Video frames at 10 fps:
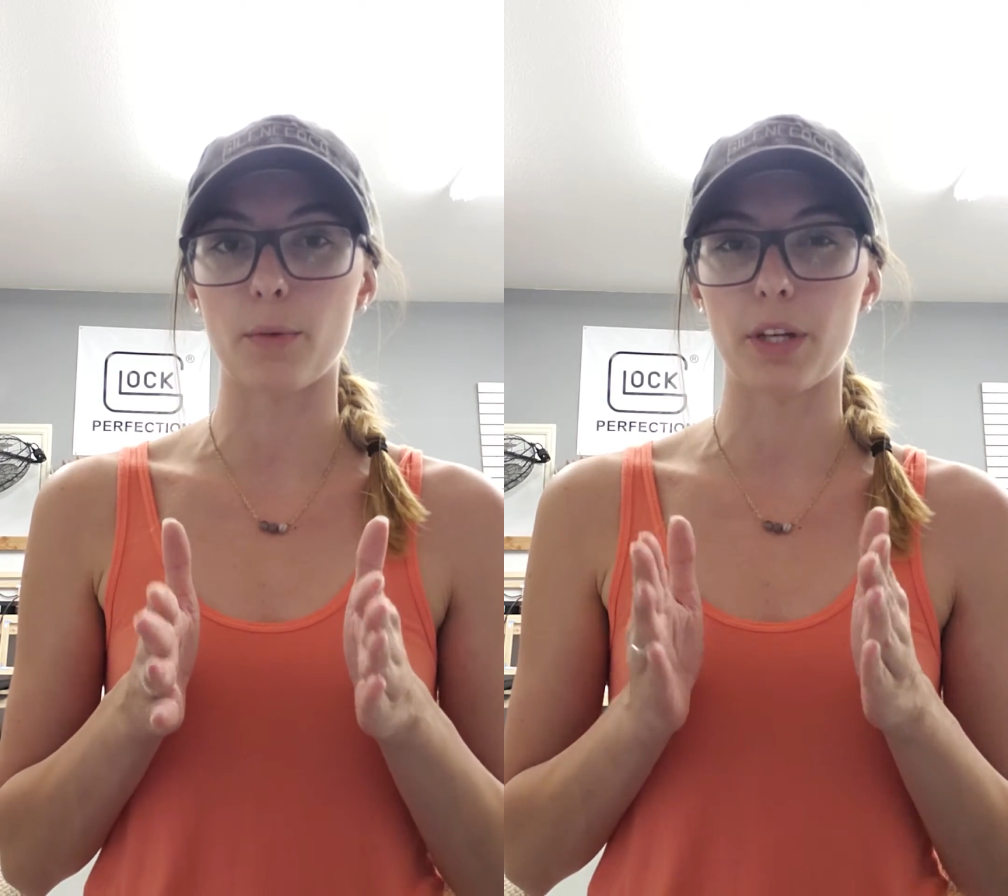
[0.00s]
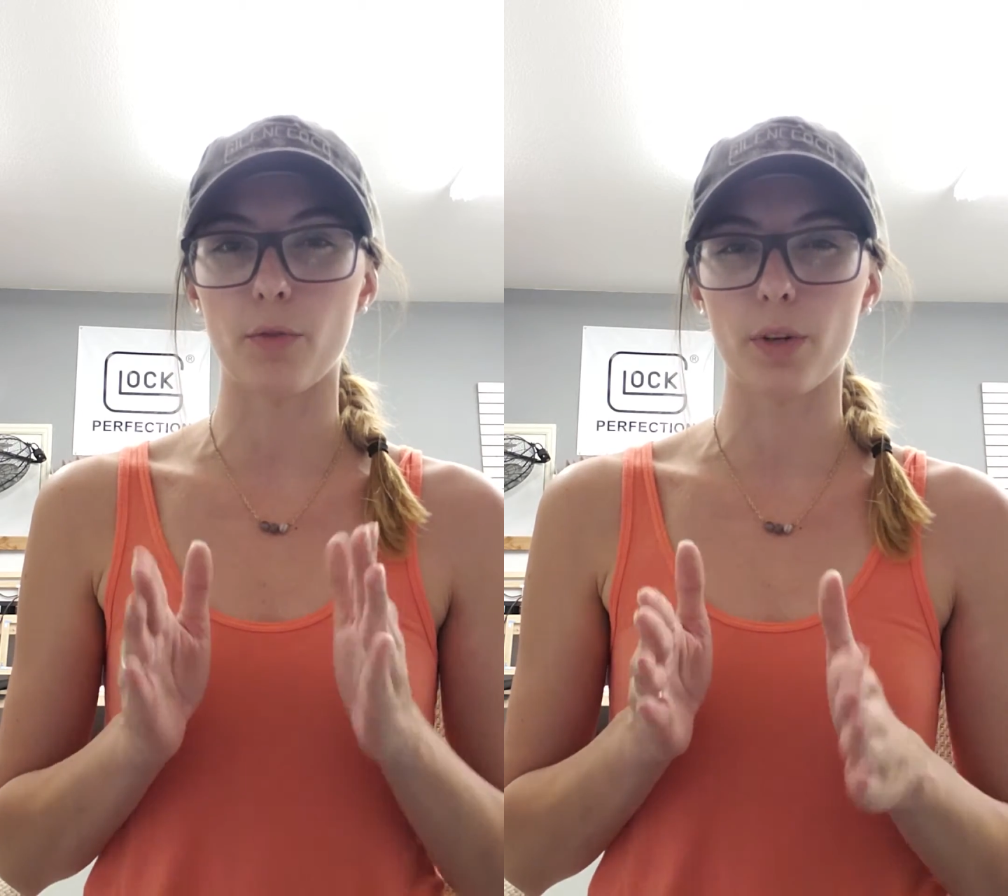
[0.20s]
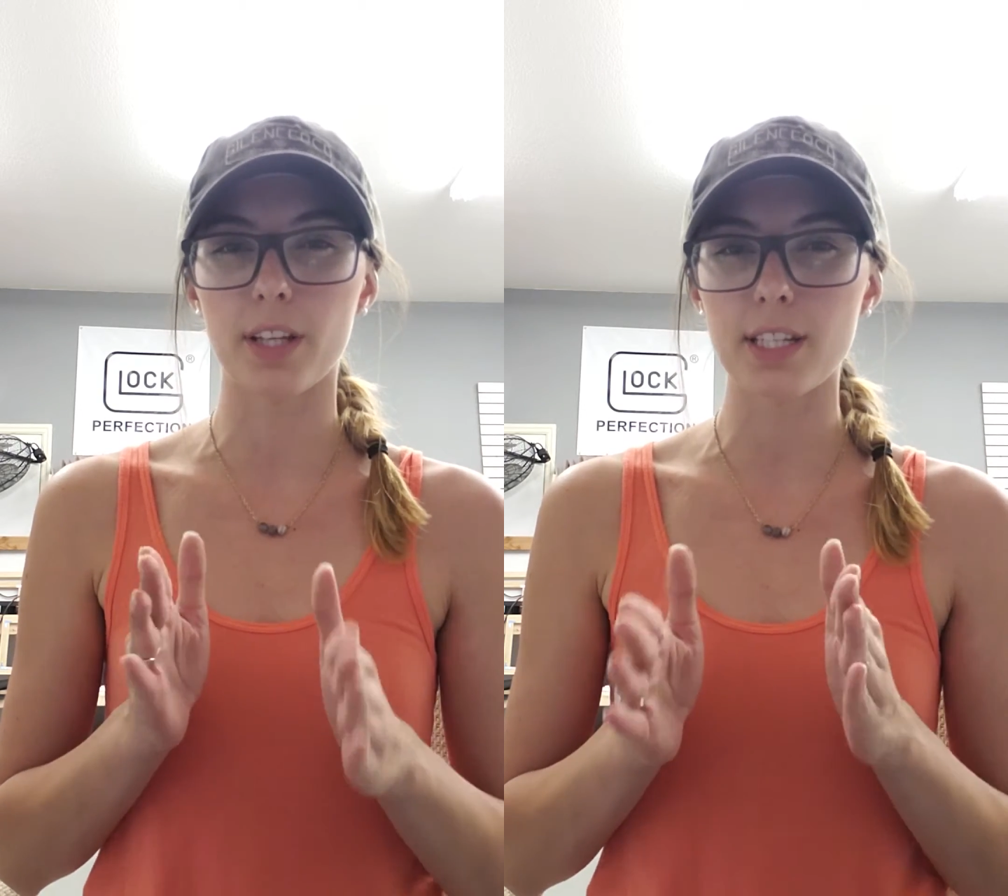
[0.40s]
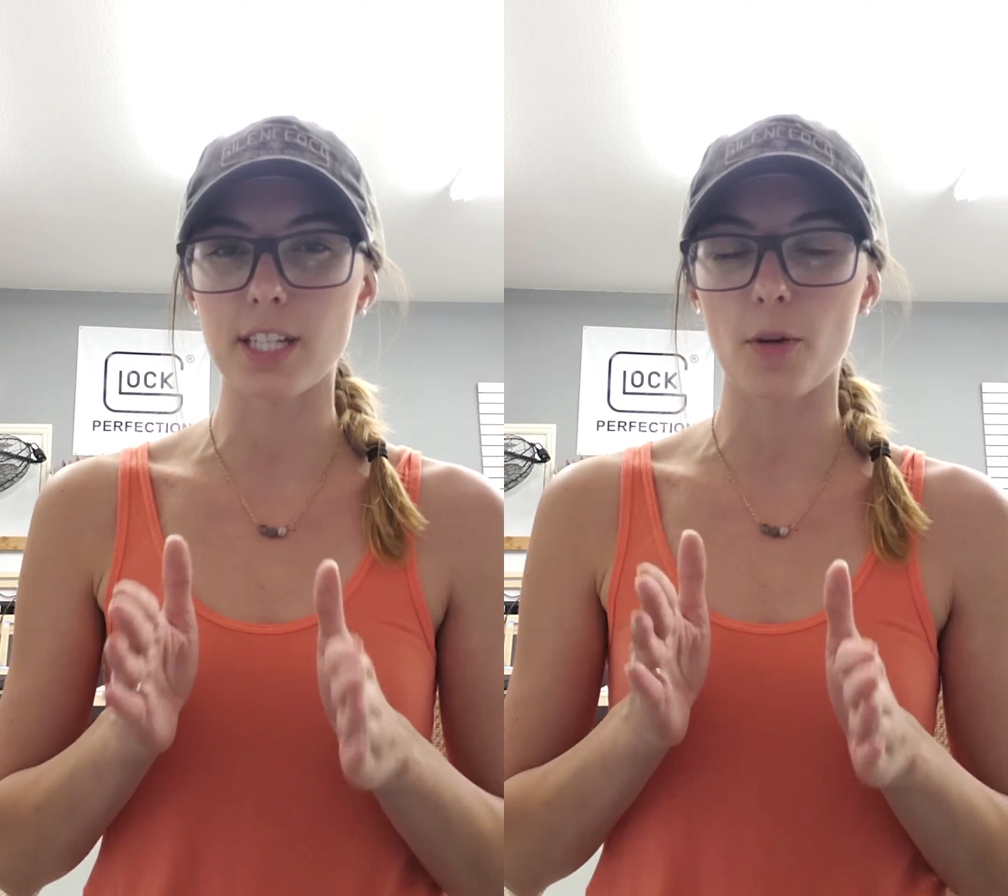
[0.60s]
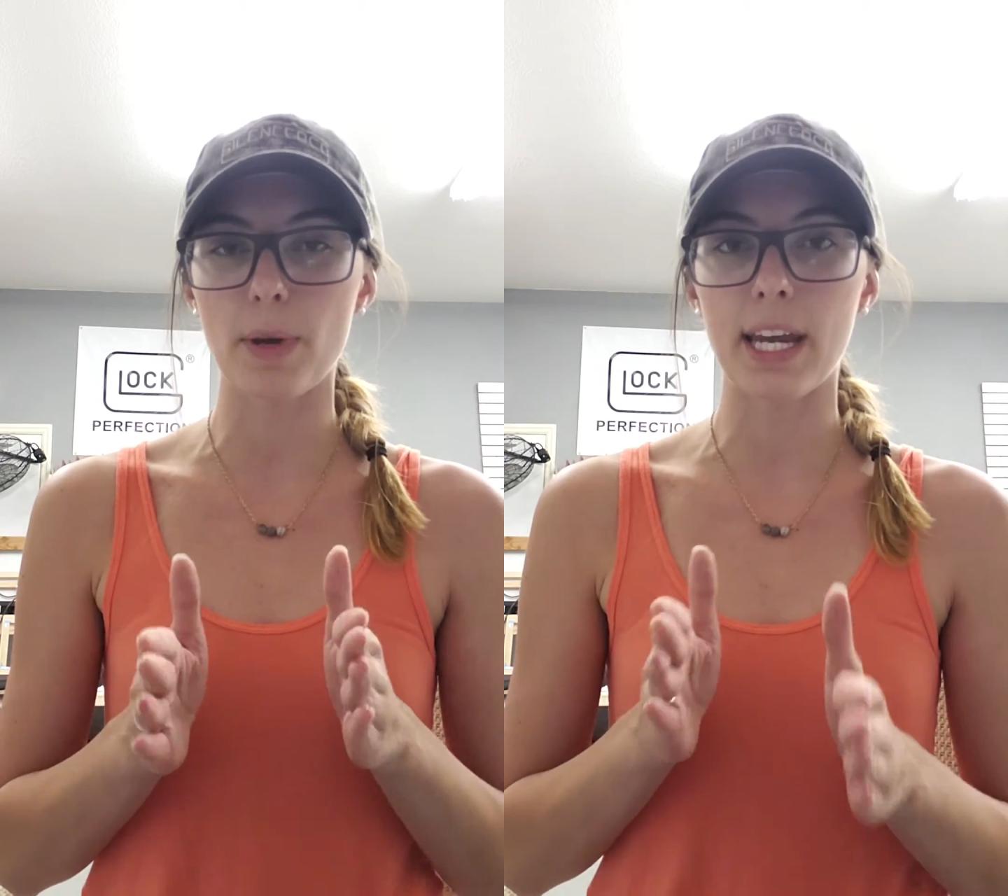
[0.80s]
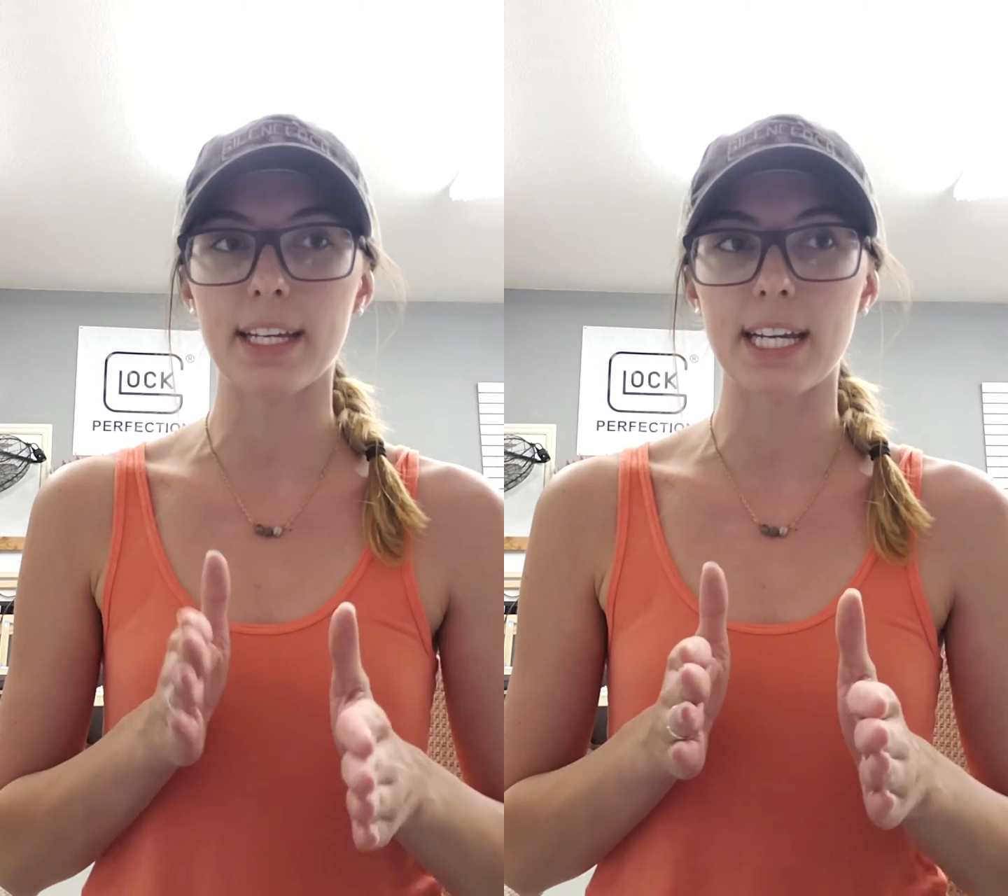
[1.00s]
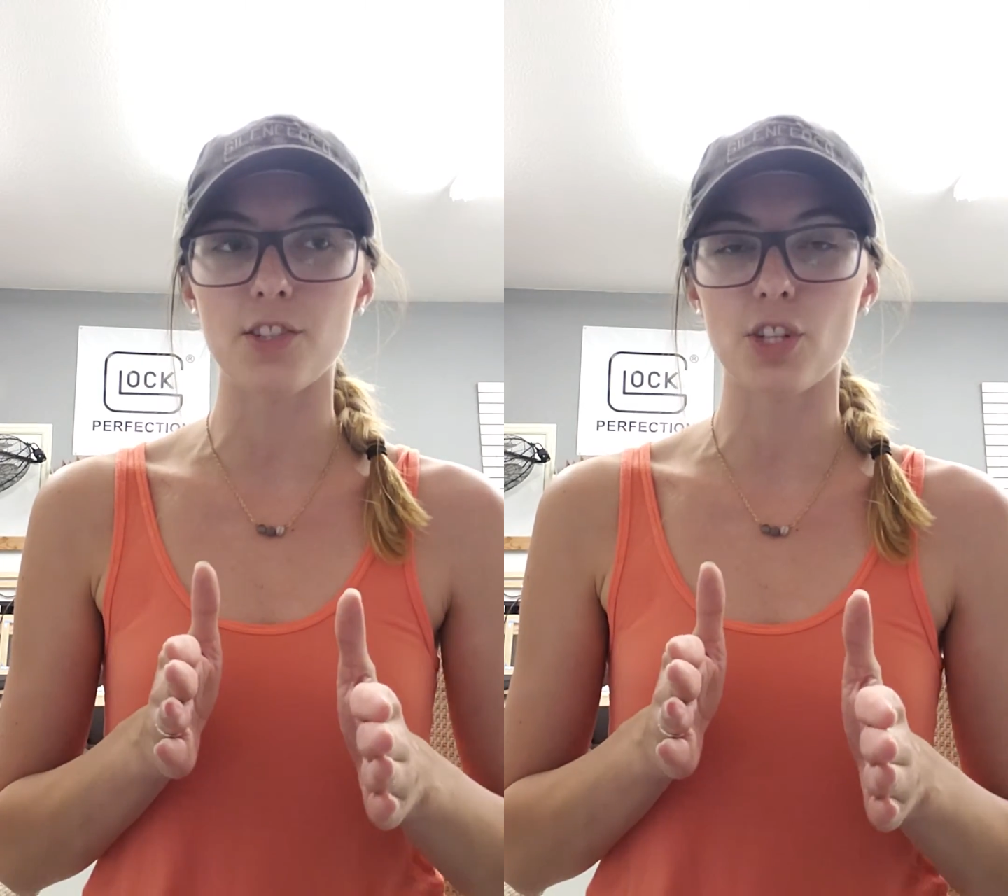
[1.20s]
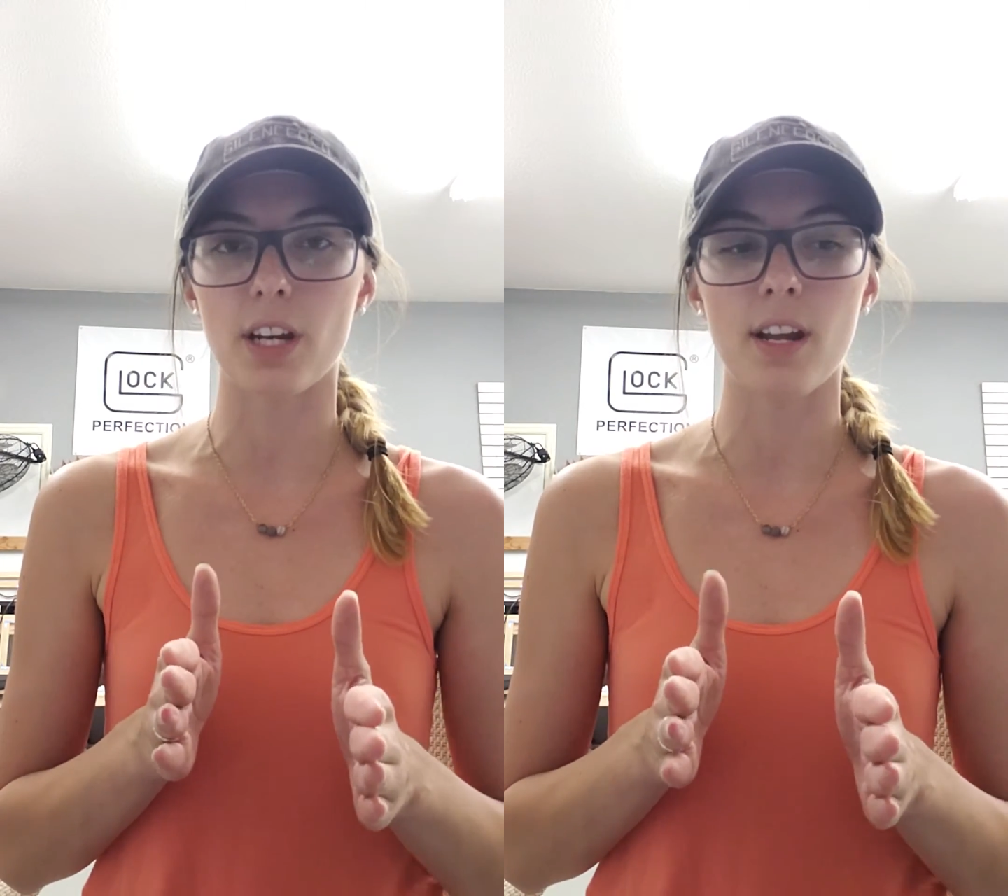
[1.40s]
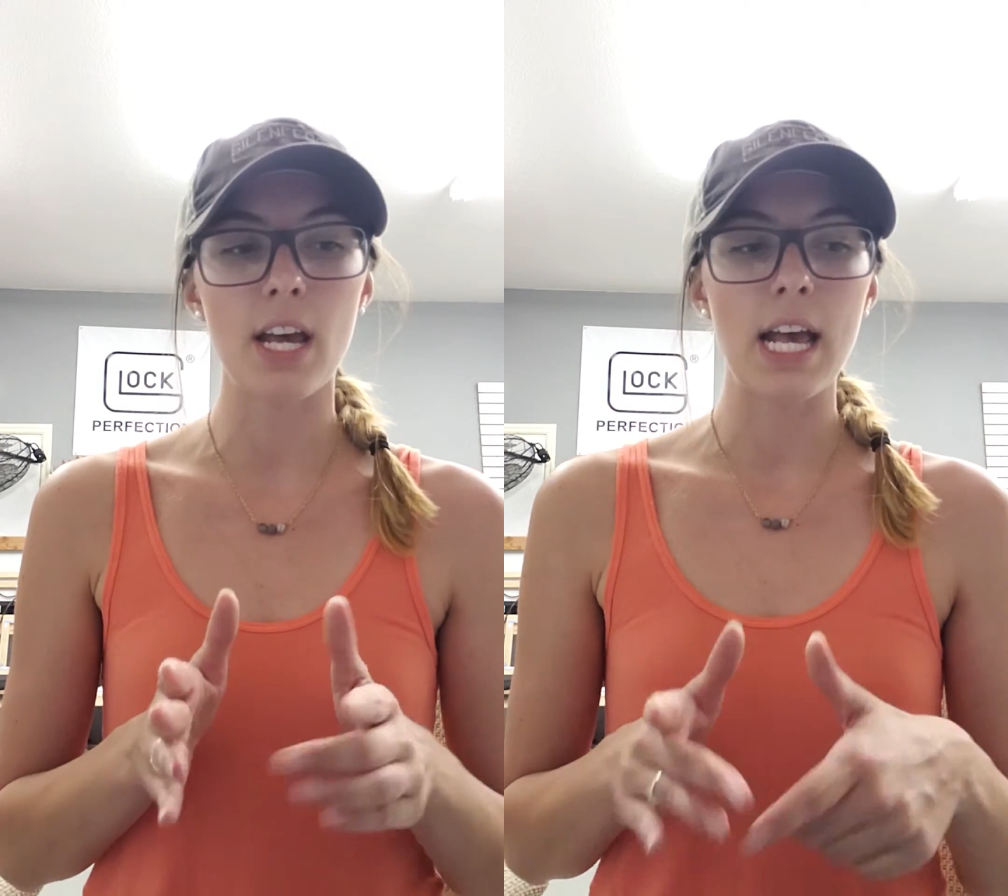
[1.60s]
And when you really start paying attention